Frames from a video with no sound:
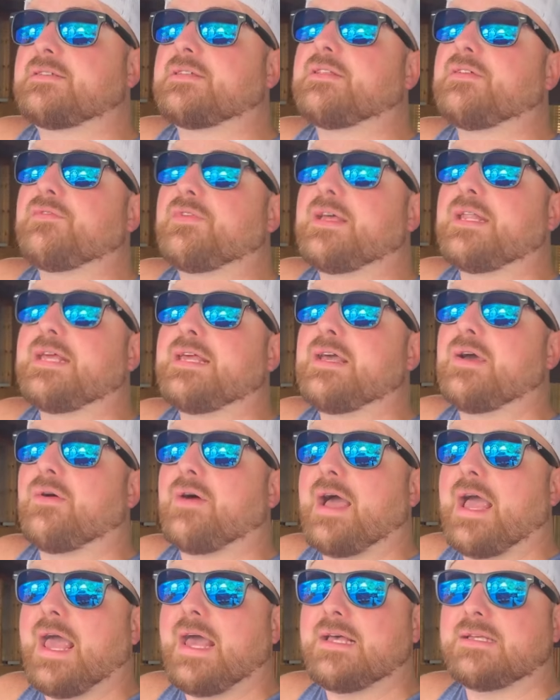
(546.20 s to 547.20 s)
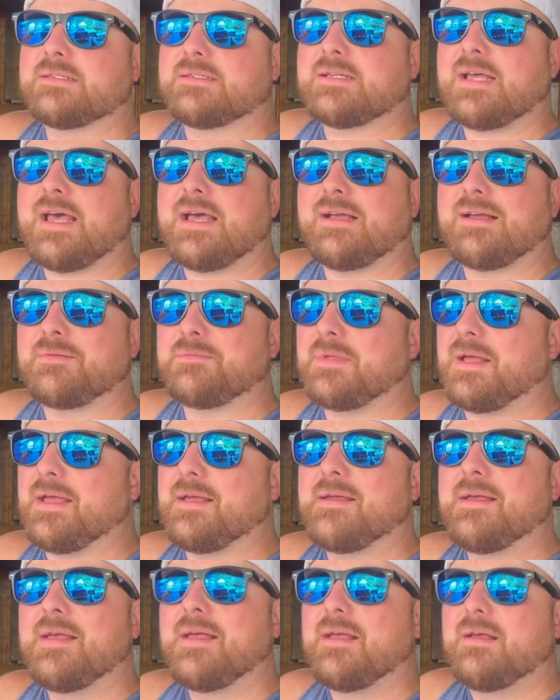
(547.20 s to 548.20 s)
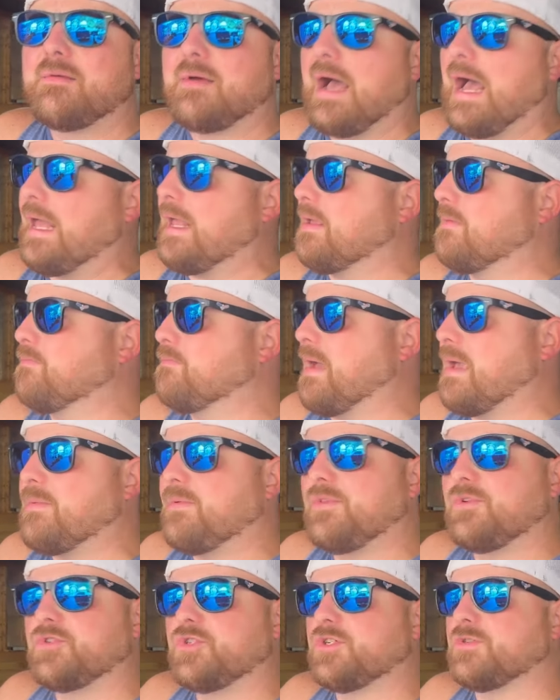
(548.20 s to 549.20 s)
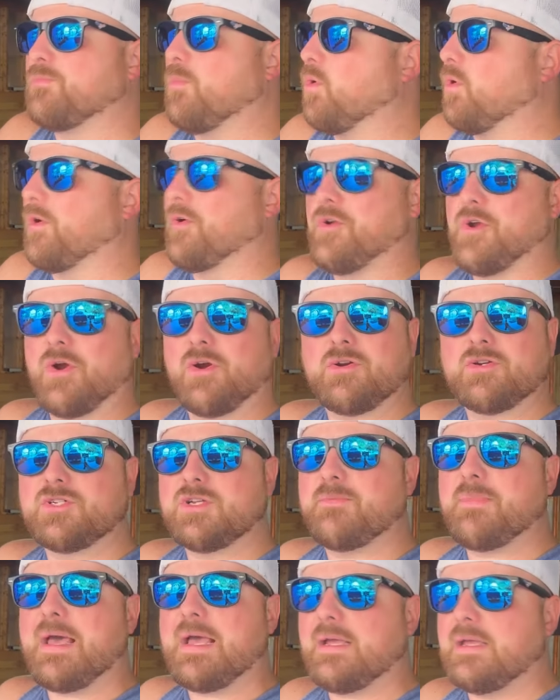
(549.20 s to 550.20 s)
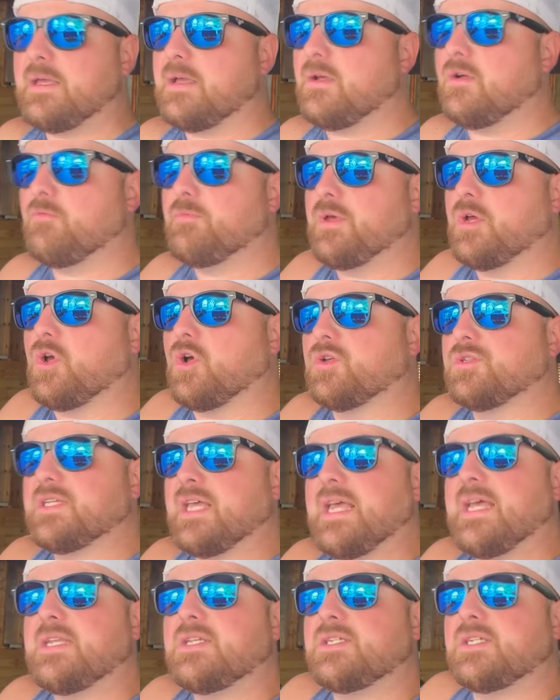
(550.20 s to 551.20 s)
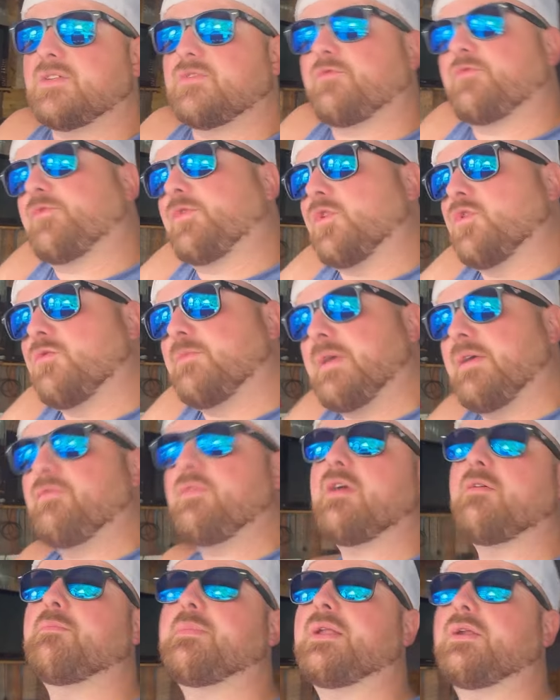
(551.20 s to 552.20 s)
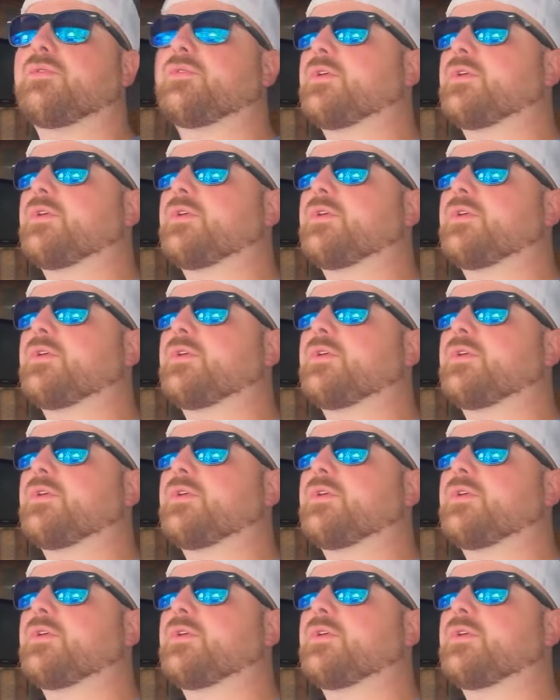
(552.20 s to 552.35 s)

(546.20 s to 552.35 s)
in the video. I asked Zach, I'm like, maybe there's just more inertia back here because it just flew me. If you've ever been on